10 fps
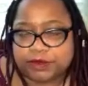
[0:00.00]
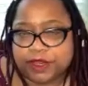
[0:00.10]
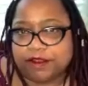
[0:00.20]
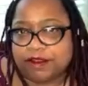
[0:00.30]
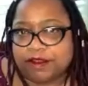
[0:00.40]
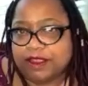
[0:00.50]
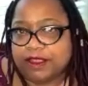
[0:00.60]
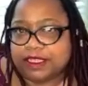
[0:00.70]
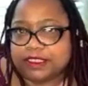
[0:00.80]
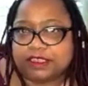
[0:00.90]
where
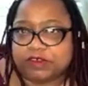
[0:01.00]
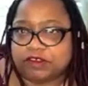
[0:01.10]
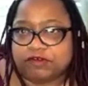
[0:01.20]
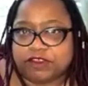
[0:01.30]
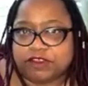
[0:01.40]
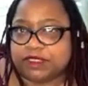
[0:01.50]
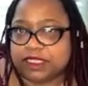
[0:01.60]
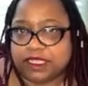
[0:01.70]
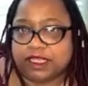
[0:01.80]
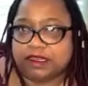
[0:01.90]
it's difficult for them to
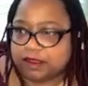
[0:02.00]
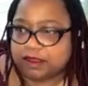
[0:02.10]
get